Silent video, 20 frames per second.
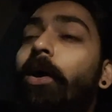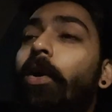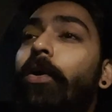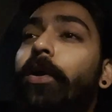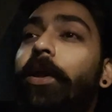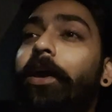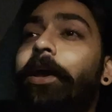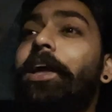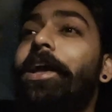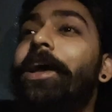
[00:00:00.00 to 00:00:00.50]

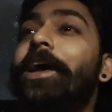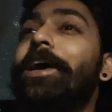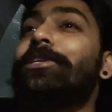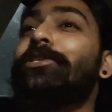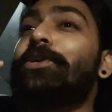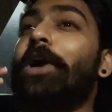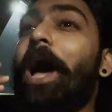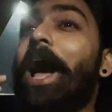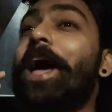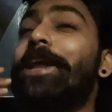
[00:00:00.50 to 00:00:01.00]
Okay,
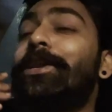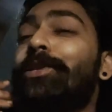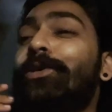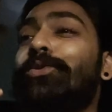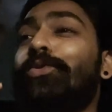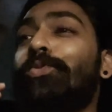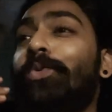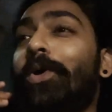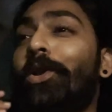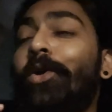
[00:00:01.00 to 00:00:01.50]
so I had to
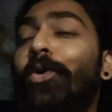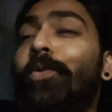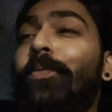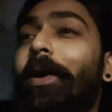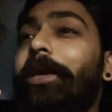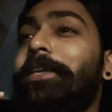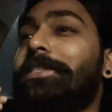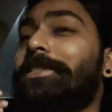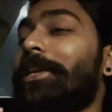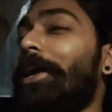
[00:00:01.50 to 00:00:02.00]
swallow
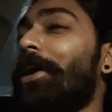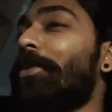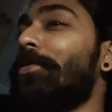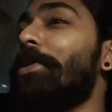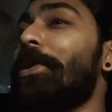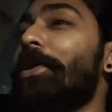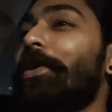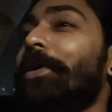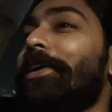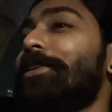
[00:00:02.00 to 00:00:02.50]
my
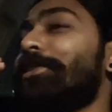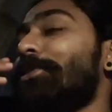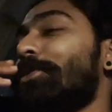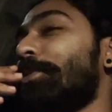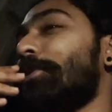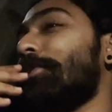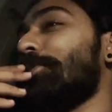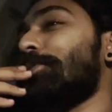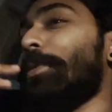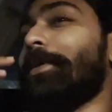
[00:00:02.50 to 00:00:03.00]
saliva, okay, so
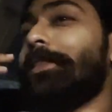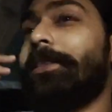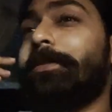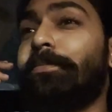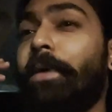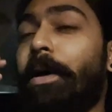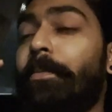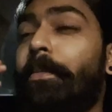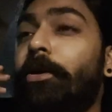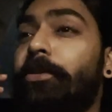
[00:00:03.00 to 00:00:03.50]
because my
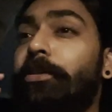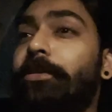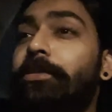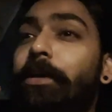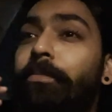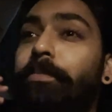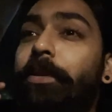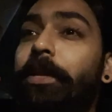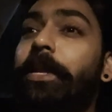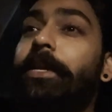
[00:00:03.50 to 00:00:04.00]
mouth is
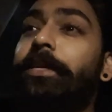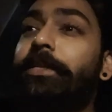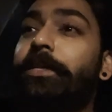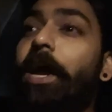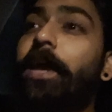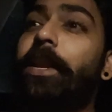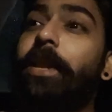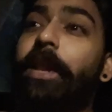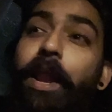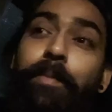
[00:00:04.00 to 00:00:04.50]
completely
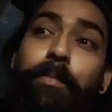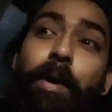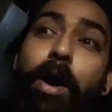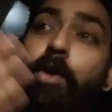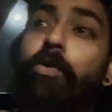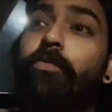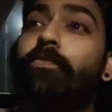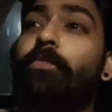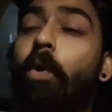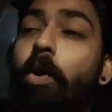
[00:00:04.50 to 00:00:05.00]
dried and I'm
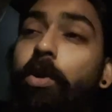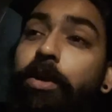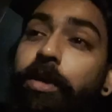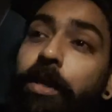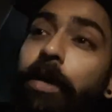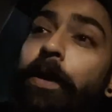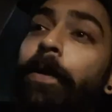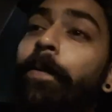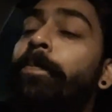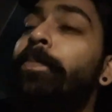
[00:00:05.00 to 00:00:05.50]
out of
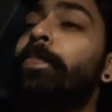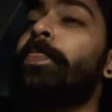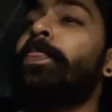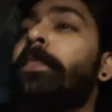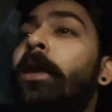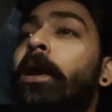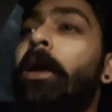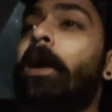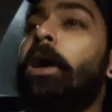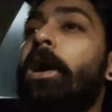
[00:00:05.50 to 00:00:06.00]
water.
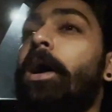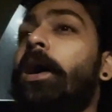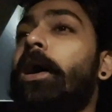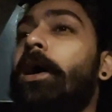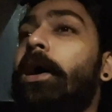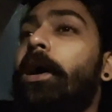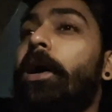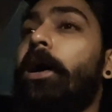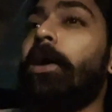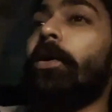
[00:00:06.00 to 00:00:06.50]

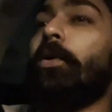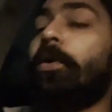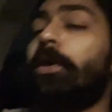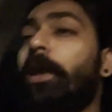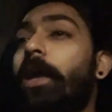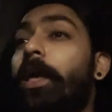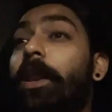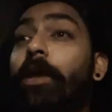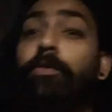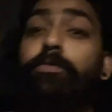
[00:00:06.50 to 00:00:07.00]

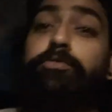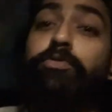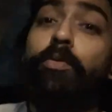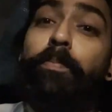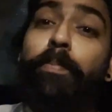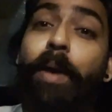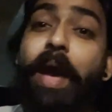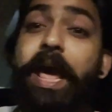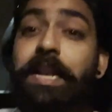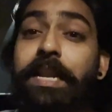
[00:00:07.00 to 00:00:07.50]
Okay, and I also
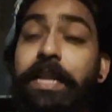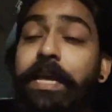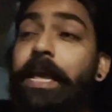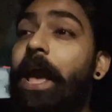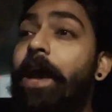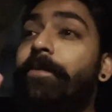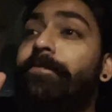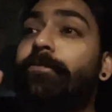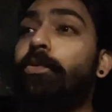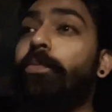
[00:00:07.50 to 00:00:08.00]
badly
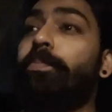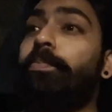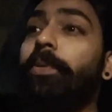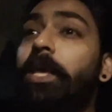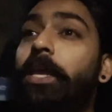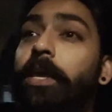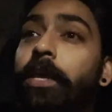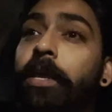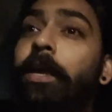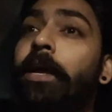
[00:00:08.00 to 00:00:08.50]
have to
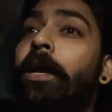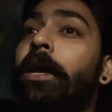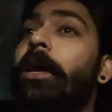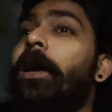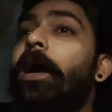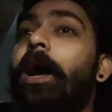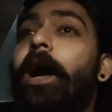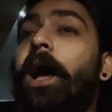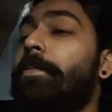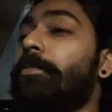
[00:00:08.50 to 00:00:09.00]
pee.
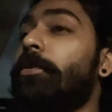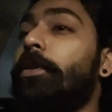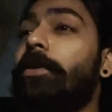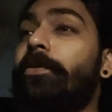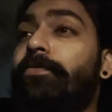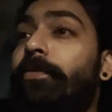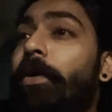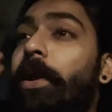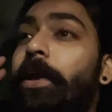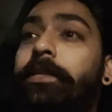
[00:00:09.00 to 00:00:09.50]
I'm gonna
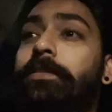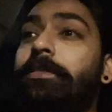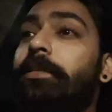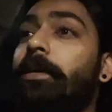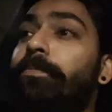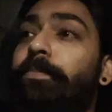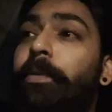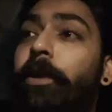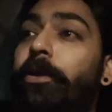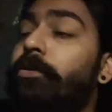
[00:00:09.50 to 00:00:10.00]
find
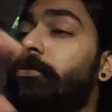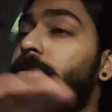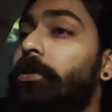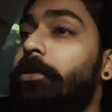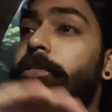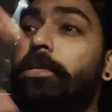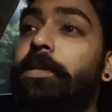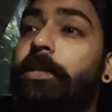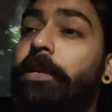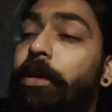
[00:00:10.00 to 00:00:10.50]
some petrol
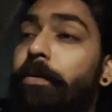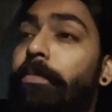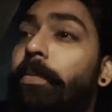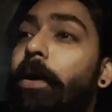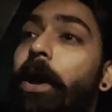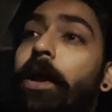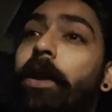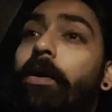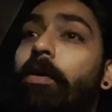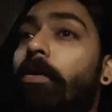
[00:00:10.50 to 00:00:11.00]
station
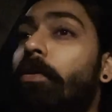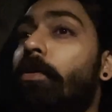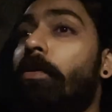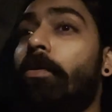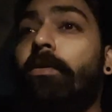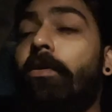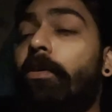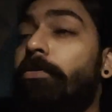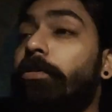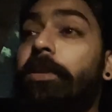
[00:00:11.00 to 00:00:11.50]
nearby
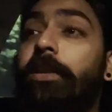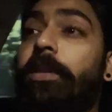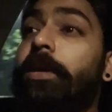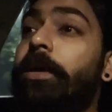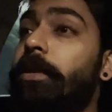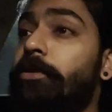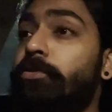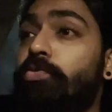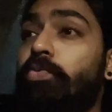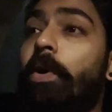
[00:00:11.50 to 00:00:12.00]
or the
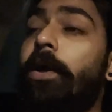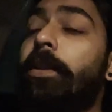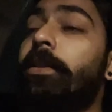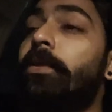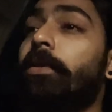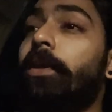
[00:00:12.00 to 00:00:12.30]
nearest one.